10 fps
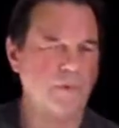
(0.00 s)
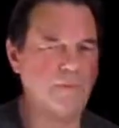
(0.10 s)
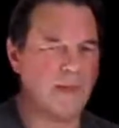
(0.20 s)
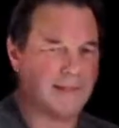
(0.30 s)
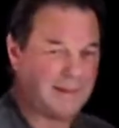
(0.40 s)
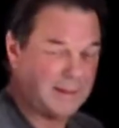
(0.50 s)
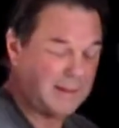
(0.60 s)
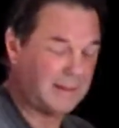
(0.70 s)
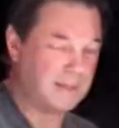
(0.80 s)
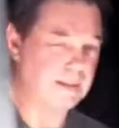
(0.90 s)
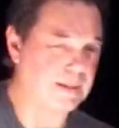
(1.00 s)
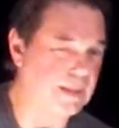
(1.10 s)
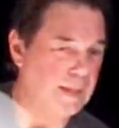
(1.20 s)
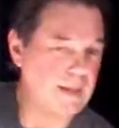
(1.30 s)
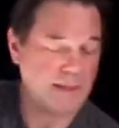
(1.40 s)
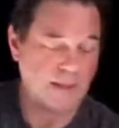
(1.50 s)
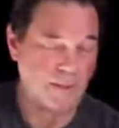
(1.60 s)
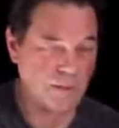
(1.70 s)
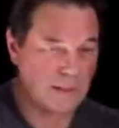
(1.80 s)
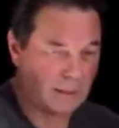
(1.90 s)
move like this
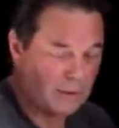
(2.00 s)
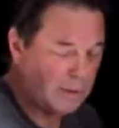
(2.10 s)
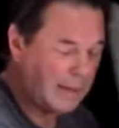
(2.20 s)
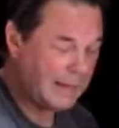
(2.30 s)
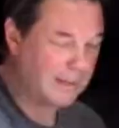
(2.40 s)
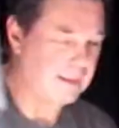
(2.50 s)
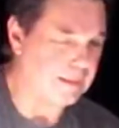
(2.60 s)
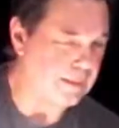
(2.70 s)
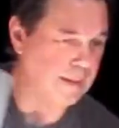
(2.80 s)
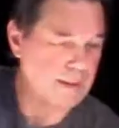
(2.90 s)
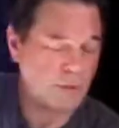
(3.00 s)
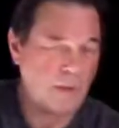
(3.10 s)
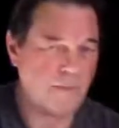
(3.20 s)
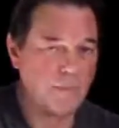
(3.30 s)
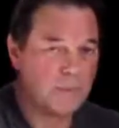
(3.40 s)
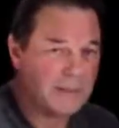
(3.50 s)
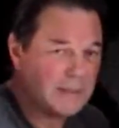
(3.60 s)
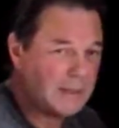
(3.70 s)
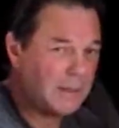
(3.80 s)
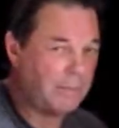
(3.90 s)
and you get good at it, then you have a place
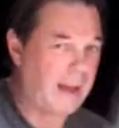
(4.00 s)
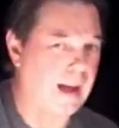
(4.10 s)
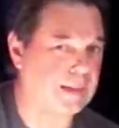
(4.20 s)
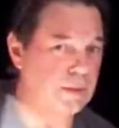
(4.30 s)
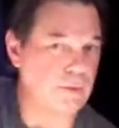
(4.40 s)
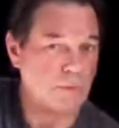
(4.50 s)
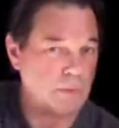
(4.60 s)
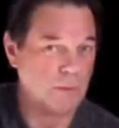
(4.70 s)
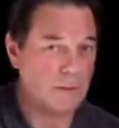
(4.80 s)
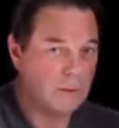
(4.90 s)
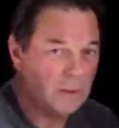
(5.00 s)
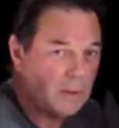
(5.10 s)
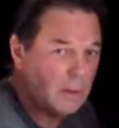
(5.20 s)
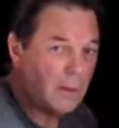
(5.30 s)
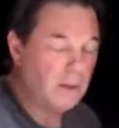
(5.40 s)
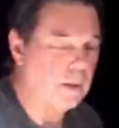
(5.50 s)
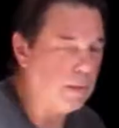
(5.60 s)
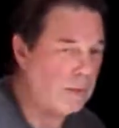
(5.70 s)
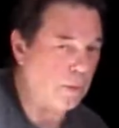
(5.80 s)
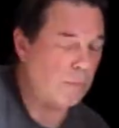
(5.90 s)
to come back to,
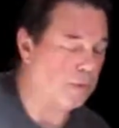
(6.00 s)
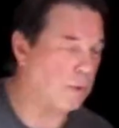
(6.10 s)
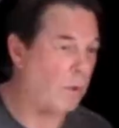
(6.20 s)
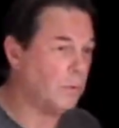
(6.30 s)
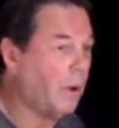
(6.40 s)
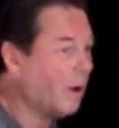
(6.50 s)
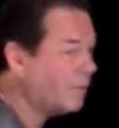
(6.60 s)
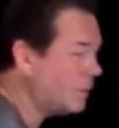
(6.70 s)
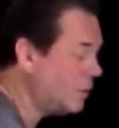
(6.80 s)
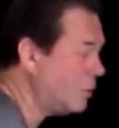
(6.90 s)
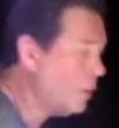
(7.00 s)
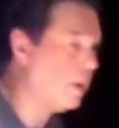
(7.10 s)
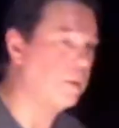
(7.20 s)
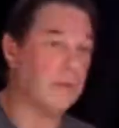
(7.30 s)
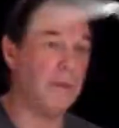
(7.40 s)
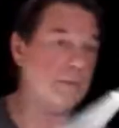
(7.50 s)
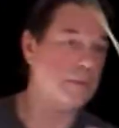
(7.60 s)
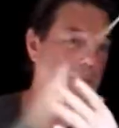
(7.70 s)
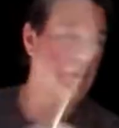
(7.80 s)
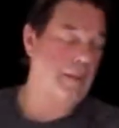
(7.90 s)
you know, when you go off and do
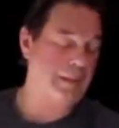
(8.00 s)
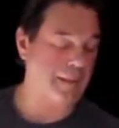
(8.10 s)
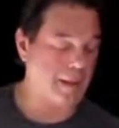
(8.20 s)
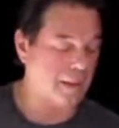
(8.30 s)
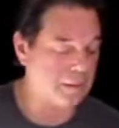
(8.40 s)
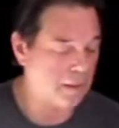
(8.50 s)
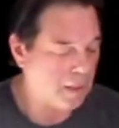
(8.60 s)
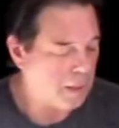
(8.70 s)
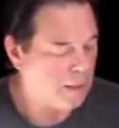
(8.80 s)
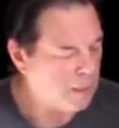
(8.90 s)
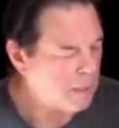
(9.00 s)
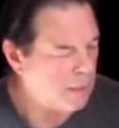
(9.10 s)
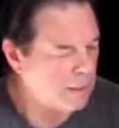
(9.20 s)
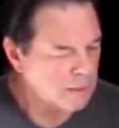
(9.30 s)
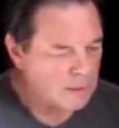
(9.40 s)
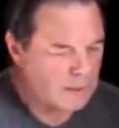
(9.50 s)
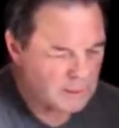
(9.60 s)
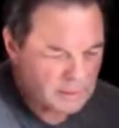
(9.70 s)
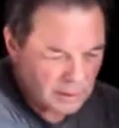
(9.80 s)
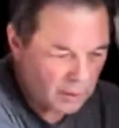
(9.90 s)
aerials like that.
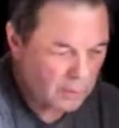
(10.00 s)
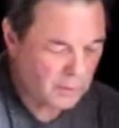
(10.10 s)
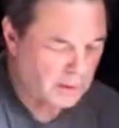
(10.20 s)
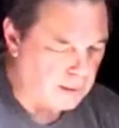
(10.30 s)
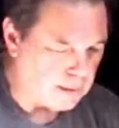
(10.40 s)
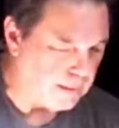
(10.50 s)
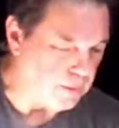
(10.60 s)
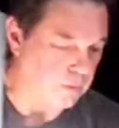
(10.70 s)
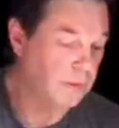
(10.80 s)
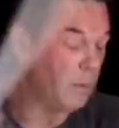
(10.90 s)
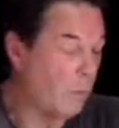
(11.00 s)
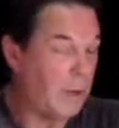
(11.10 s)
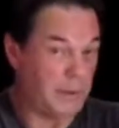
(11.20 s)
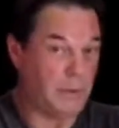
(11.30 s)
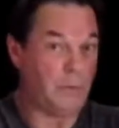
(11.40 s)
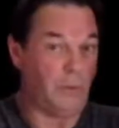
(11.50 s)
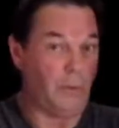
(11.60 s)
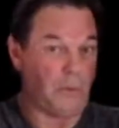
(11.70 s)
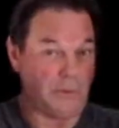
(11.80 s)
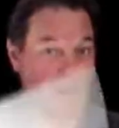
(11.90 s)
So and you're going to want to do
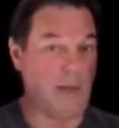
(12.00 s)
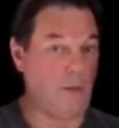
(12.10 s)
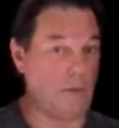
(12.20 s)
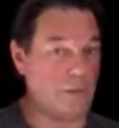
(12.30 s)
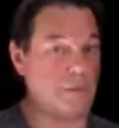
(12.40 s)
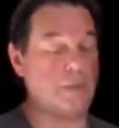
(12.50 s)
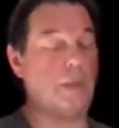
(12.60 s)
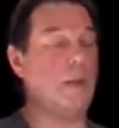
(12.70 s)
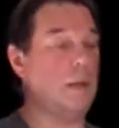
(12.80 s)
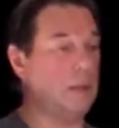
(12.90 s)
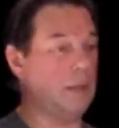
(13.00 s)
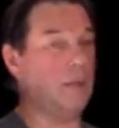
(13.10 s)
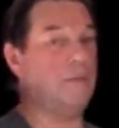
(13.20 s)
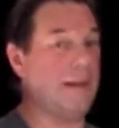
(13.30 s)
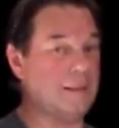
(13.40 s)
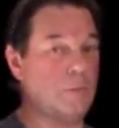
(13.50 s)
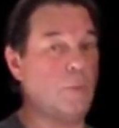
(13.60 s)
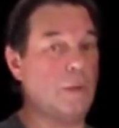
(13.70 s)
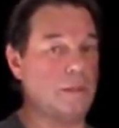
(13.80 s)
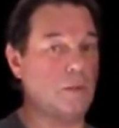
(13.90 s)
those aerials. That's
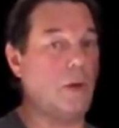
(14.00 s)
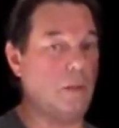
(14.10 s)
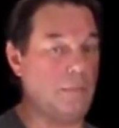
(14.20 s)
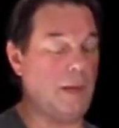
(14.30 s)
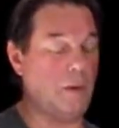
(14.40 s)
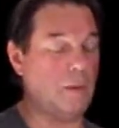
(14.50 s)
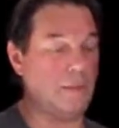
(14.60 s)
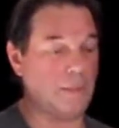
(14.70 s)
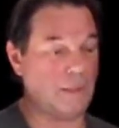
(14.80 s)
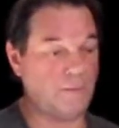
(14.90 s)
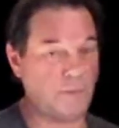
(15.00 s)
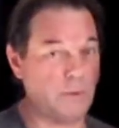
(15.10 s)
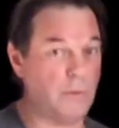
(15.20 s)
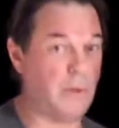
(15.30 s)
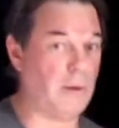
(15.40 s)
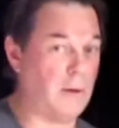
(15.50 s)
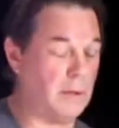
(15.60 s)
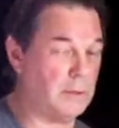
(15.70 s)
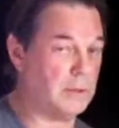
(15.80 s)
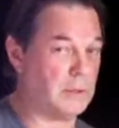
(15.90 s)
what it's all about. I mean, if you
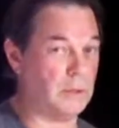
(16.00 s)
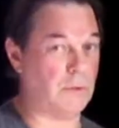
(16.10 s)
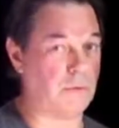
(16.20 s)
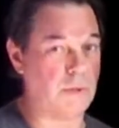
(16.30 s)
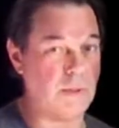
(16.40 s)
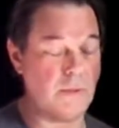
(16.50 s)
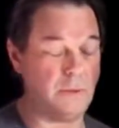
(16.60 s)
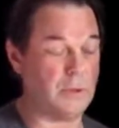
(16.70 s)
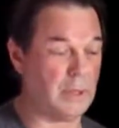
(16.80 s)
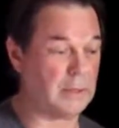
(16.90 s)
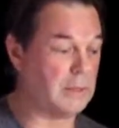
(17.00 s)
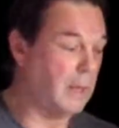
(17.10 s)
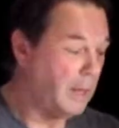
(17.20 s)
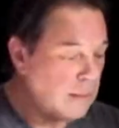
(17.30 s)
are just new to nunchucks,